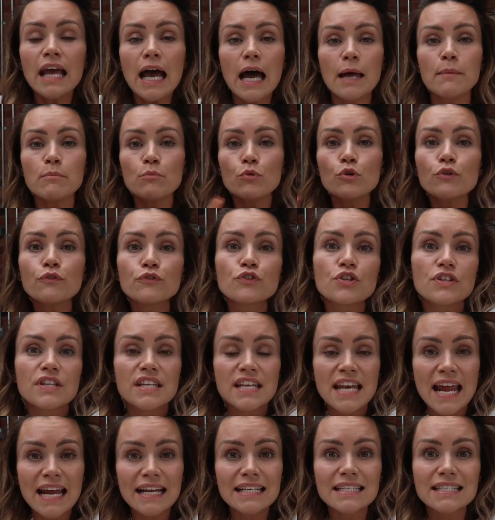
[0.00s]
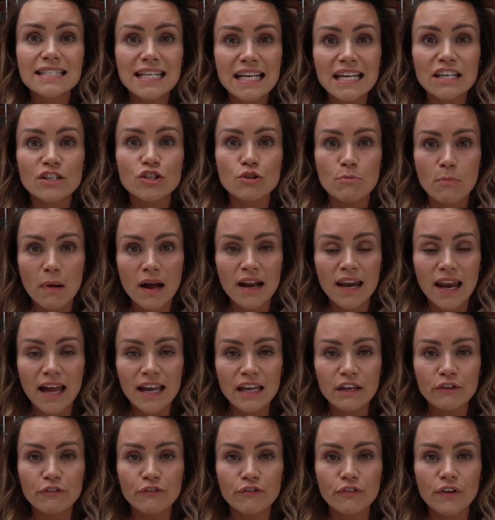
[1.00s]
and move to the next stage in my
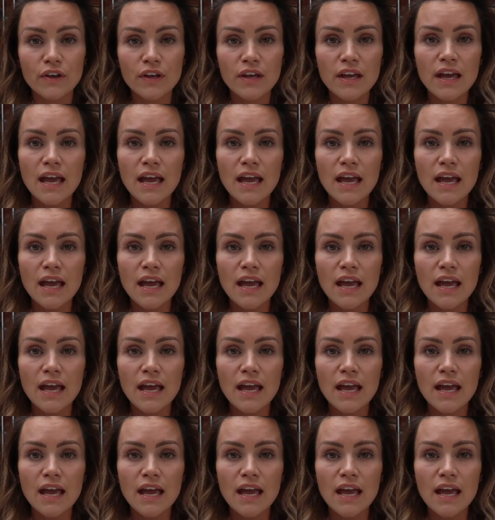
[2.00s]
life?